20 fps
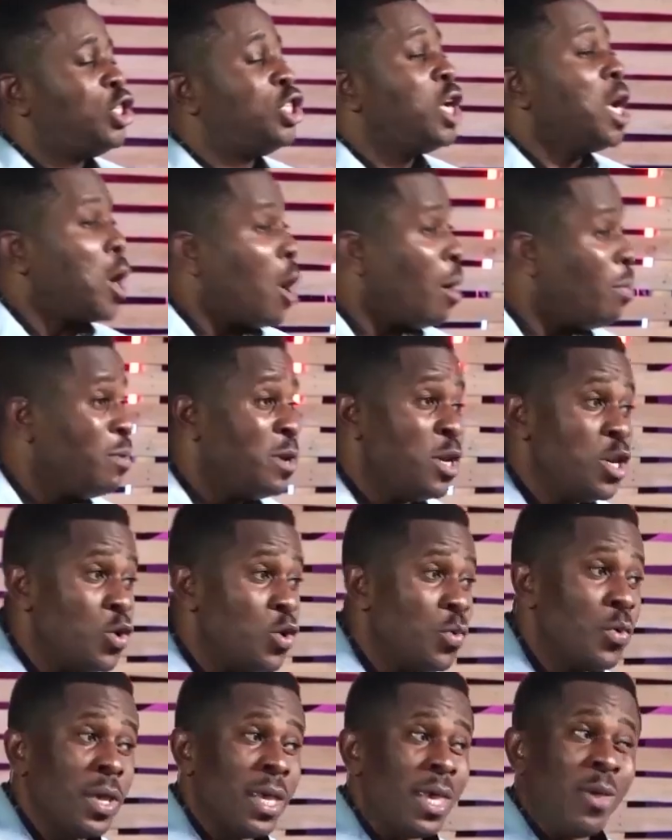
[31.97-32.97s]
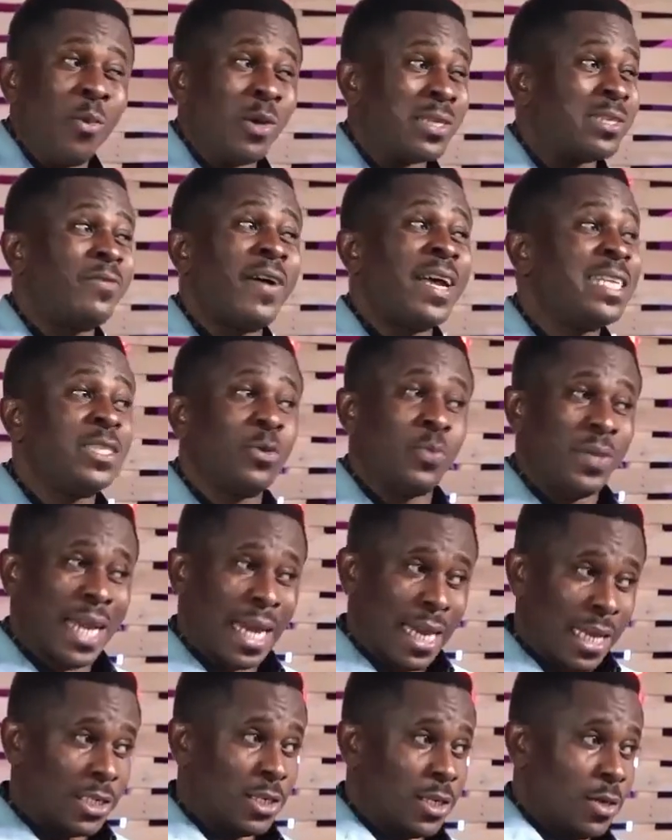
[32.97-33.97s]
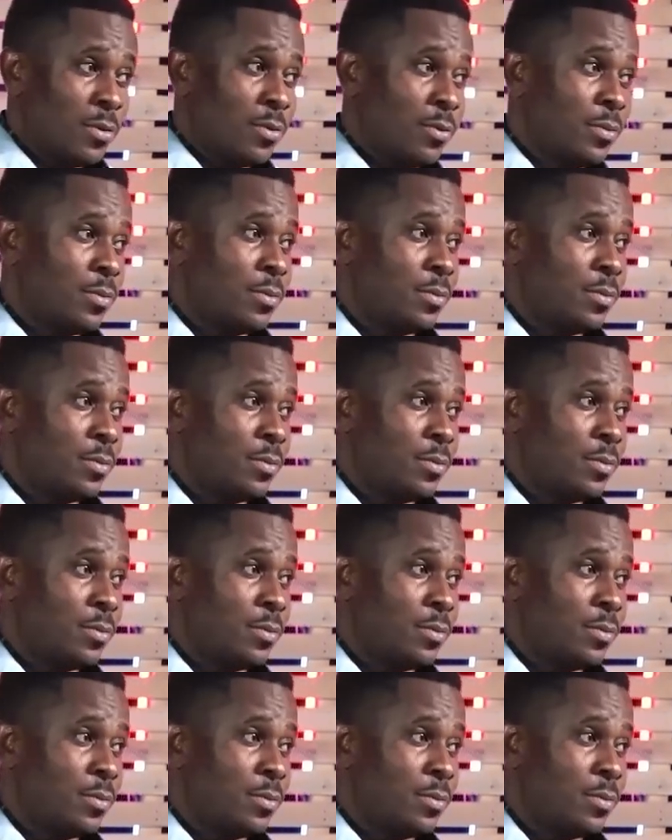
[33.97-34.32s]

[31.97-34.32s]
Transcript: Jacob knew he was fighting with an angel.